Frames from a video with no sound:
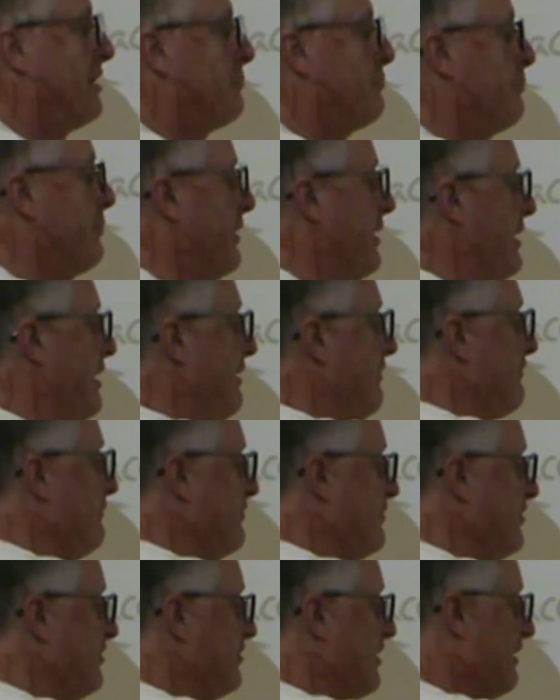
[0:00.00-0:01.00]
But I've,
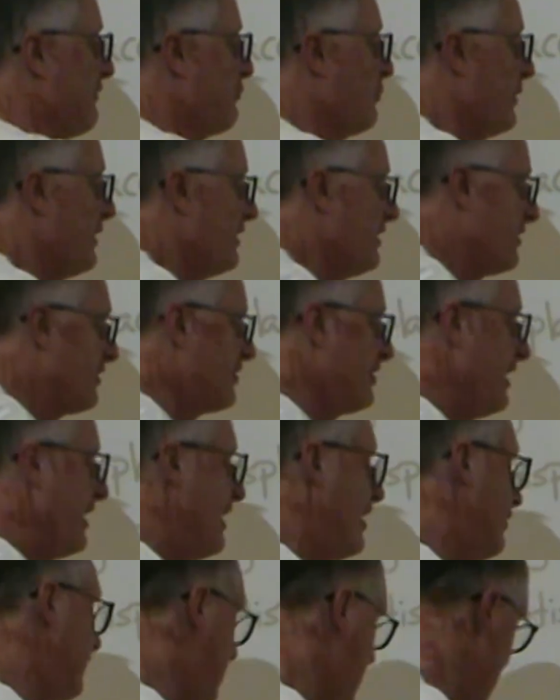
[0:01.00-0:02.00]
since I've written it
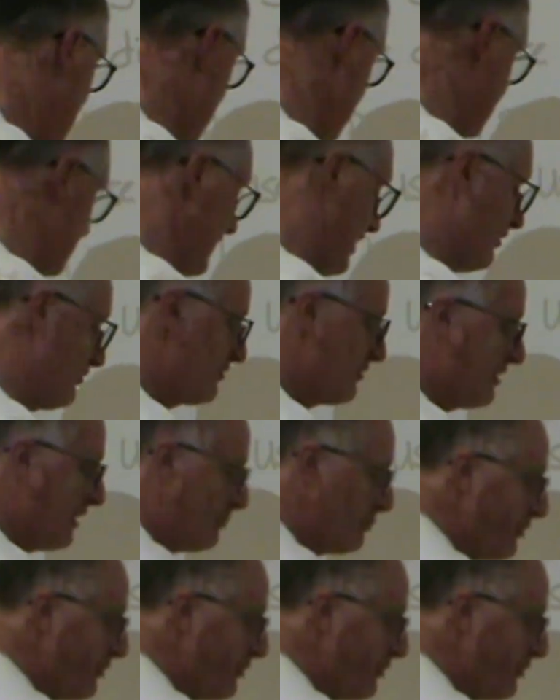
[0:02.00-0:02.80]
down, now step